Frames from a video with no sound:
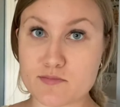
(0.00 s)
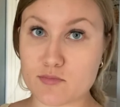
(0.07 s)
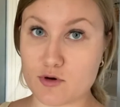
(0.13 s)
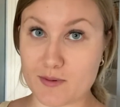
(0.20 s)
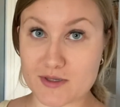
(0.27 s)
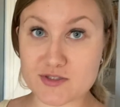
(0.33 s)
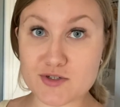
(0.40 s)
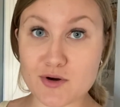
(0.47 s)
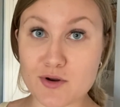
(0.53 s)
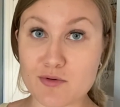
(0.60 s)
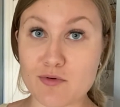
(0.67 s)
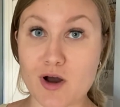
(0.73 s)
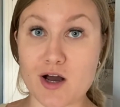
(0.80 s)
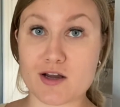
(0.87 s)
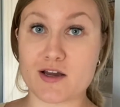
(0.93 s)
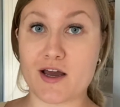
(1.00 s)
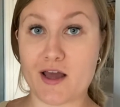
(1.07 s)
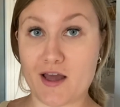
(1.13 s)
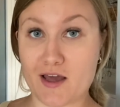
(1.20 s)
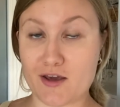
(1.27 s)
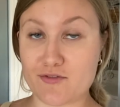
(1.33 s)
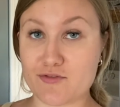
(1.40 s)
We're about to go on a walk.
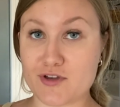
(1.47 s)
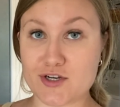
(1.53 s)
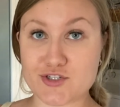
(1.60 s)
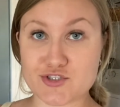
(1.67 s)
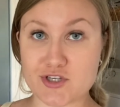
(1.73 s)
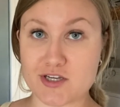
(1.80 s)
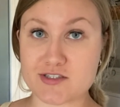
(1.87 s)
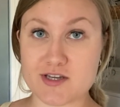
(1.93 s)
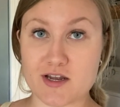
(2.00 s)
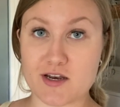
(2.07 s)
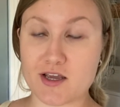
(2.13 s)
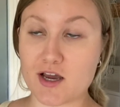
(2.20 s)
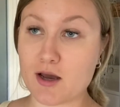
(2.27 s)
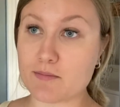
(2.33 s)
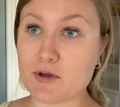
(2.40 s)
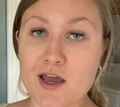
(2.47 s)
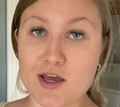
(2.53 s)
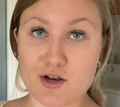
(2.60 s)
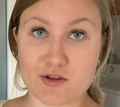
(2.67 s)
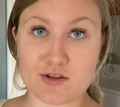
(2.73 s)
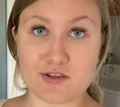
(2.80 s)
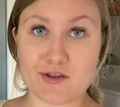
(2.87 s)
I finished like tidying up
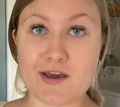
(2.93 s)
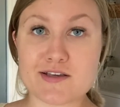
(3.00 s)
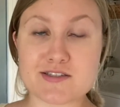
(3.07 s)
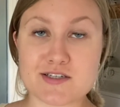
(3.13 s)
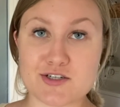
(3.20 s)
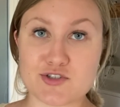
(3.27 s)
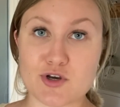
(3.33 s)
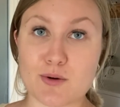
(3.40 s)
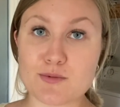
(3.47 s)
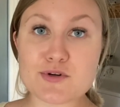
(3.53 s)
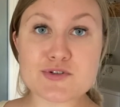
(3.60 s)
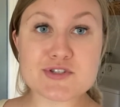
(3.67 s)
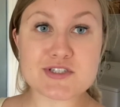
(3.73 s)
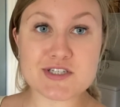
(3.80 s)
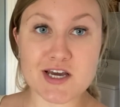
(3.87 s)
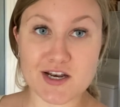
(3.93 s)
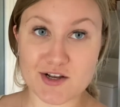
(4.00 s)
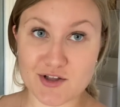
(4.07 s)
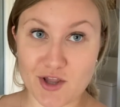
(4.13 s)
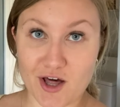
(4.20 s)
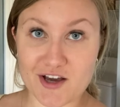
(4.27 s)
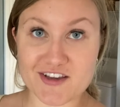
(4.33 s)
and all the things. It is almost 10
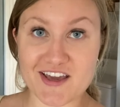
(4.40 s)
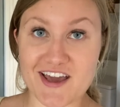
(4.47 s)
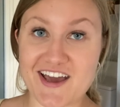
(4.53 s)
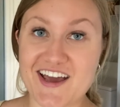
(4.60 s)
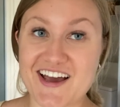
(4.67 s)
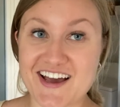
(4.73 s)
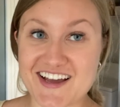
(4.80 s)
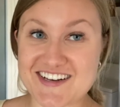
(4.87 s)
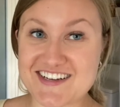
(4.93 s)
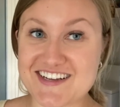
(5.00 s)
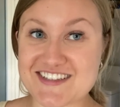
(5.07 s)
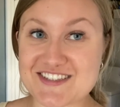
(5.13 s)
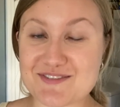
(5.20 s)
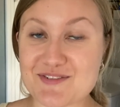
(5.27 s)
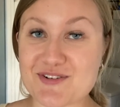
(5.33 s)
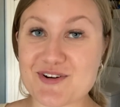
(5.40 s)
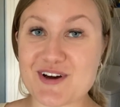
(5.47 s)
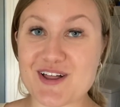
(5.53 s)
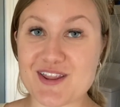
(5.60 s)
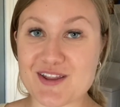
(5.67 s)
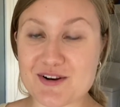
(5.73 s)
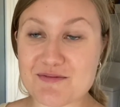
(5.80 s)
o'clock and it's
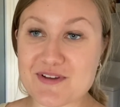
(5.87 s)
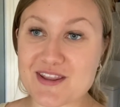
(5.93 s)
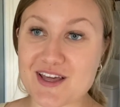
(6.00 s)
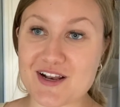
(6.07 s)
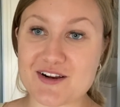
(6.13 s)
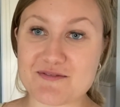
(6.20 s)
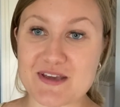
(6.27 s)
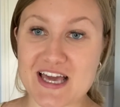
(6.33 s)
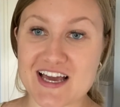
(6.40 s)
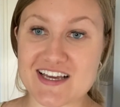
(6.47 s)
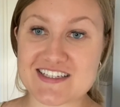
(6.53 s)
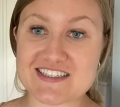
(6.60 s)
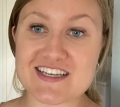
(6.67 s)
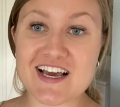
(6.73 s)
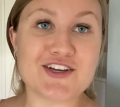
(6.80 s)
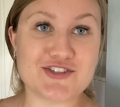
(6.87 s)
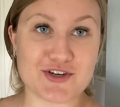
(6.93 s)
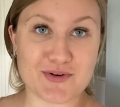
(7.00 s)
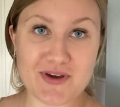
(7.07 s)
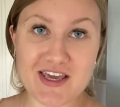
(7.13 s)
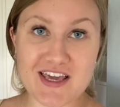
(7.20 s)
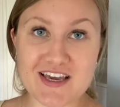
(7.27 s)
a little bit later because
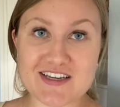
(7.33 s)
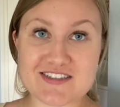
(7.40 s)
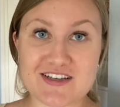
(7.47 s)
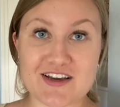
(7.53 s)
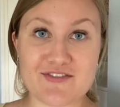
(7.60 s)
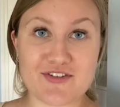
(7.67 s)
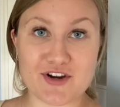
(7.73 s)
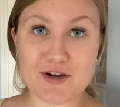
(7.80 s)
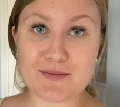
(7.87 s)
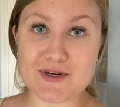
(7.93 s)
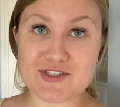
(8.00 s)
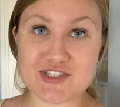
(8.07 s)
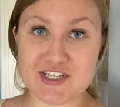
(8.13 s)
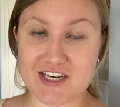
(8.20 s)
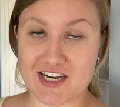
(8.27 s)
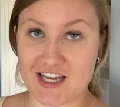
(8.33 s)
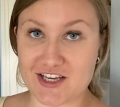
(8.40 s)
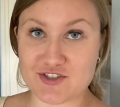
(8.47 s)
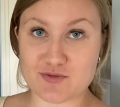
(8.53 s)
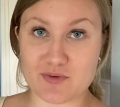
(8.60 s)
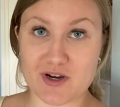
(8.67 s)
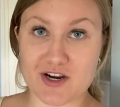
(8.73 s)
Joey is very much in an
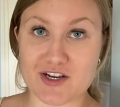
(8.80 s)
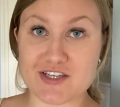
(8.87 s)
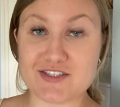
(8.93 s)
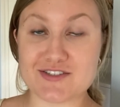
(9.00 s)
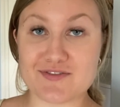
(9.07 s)
age where he's